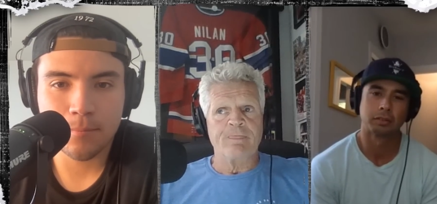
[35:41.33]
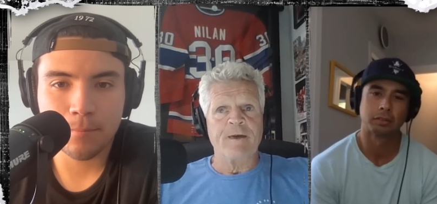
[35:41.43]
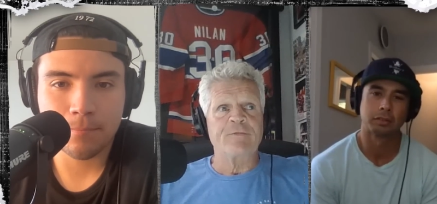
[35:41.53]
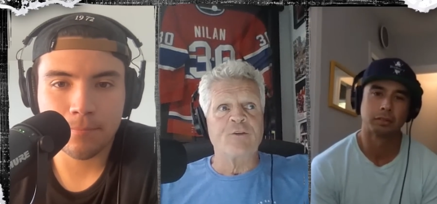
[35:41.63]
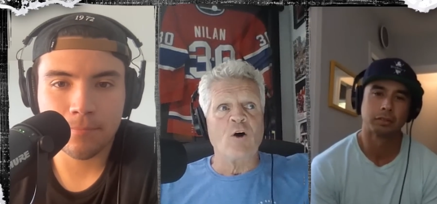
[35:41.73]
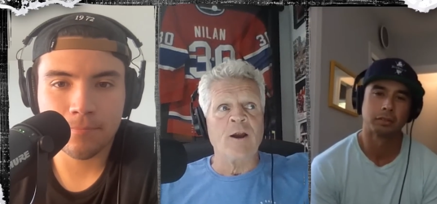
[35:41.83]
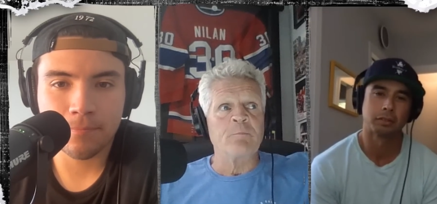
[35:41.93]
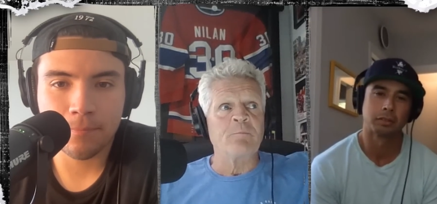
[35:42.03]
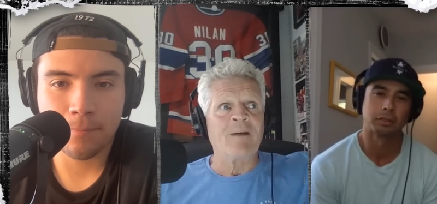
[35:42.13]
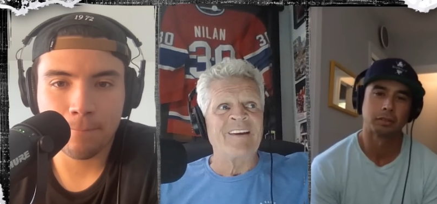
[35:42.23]
Speaker 1: they thought
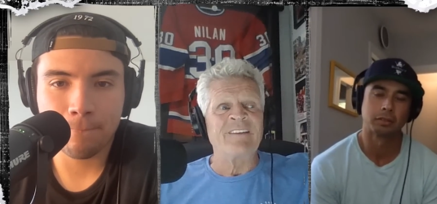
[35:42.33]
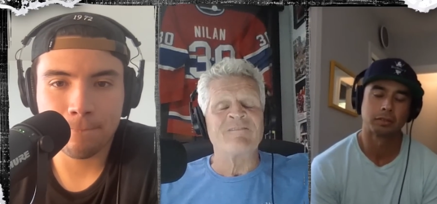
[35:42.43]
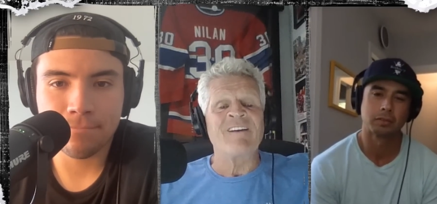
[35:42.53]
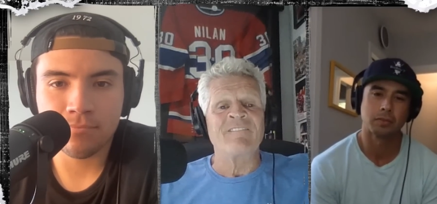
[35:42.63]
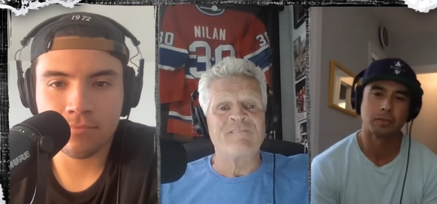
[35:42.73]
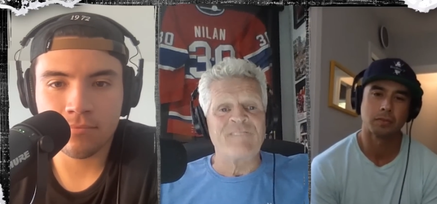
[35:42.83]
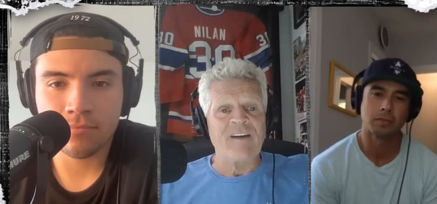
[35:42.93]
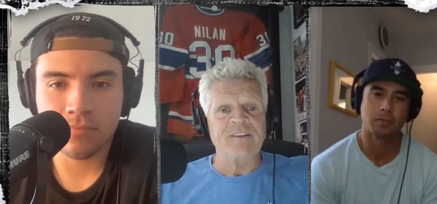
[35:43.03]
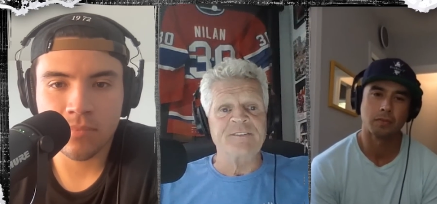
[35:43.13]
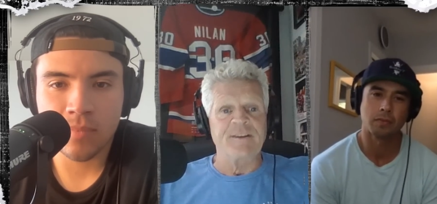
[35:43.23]
it might have
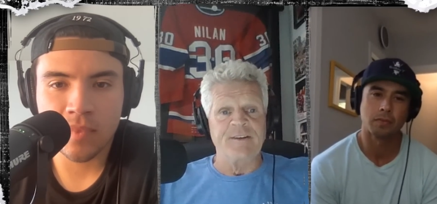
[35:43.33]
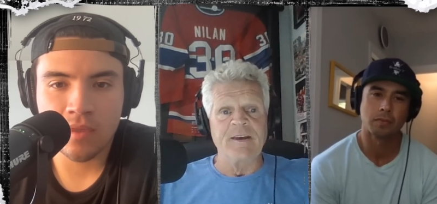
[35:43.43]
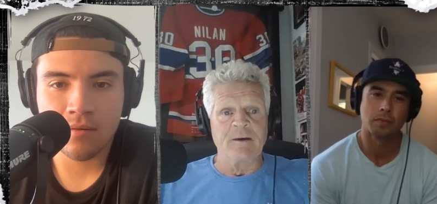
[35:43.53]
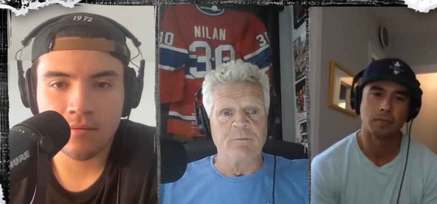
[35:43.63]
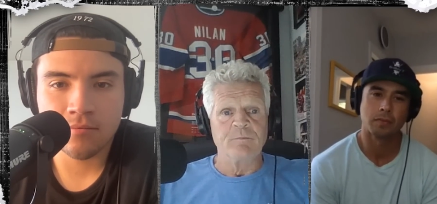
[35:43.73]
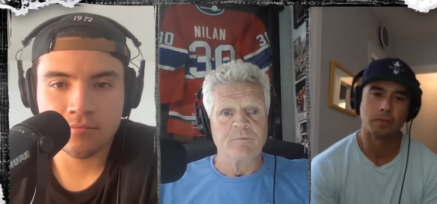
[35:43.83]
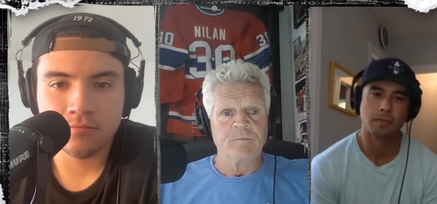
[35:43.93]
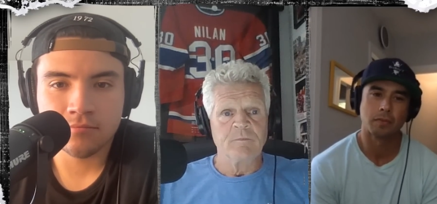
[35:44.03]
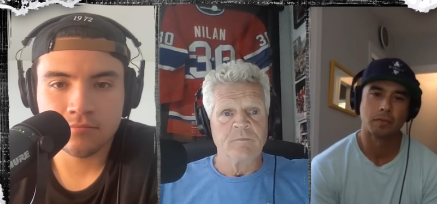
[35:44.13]
affected him